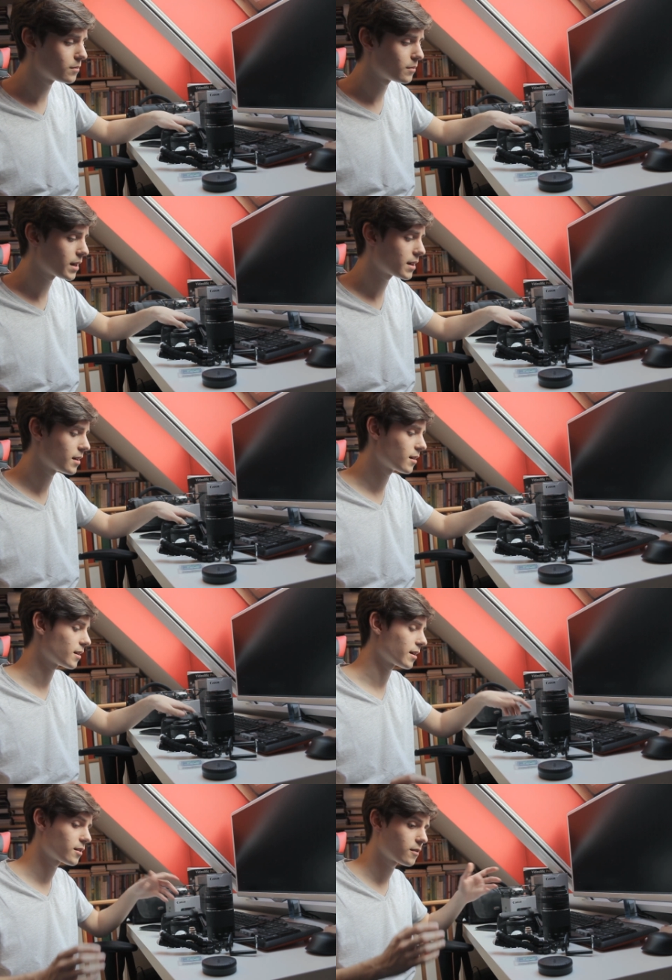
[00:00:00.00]
making
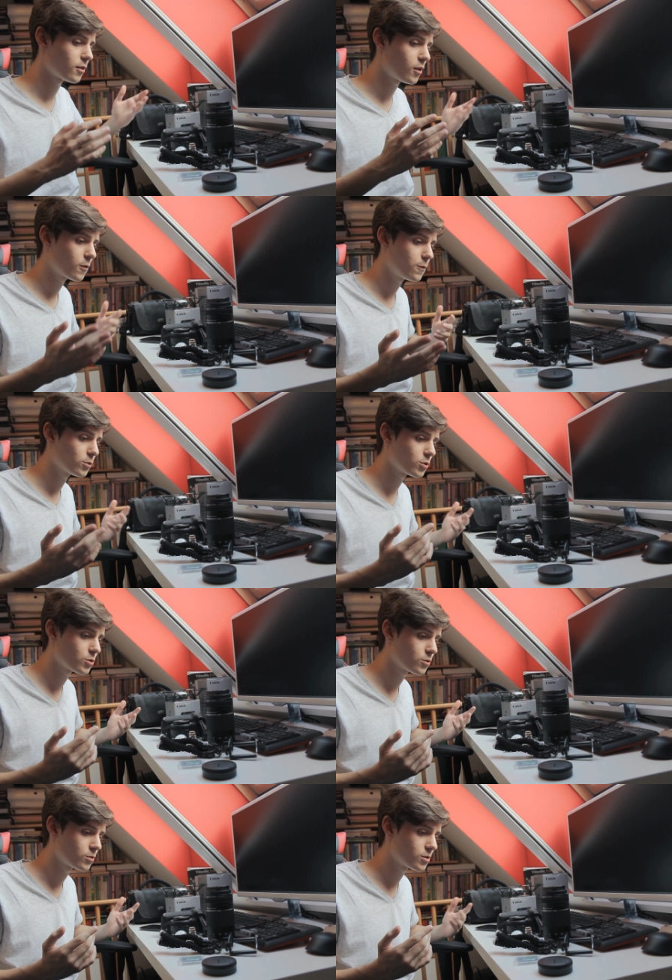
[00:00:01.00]
like long photo
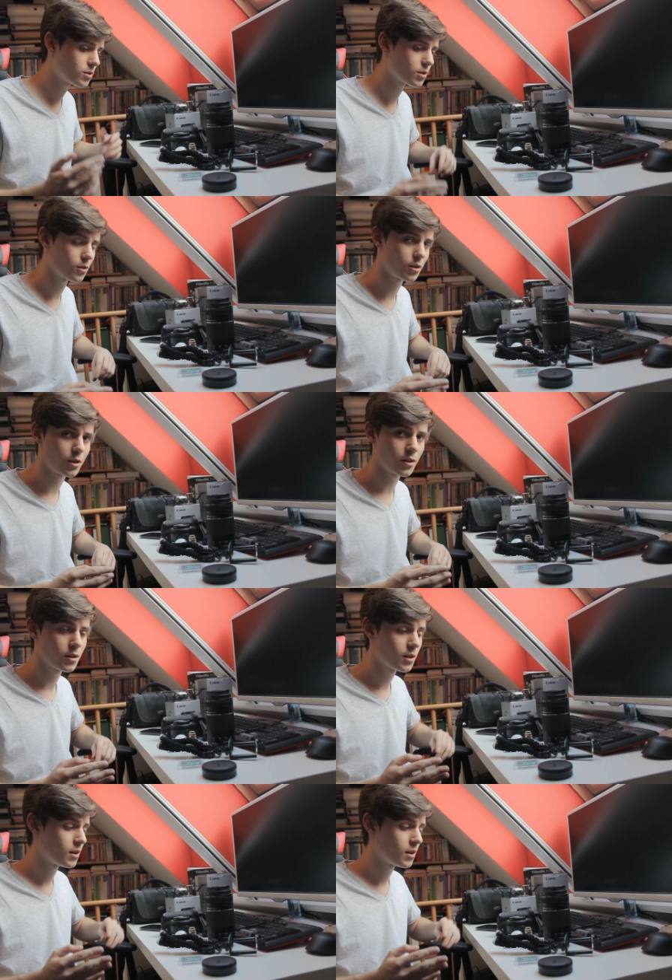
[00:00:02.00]
shoots or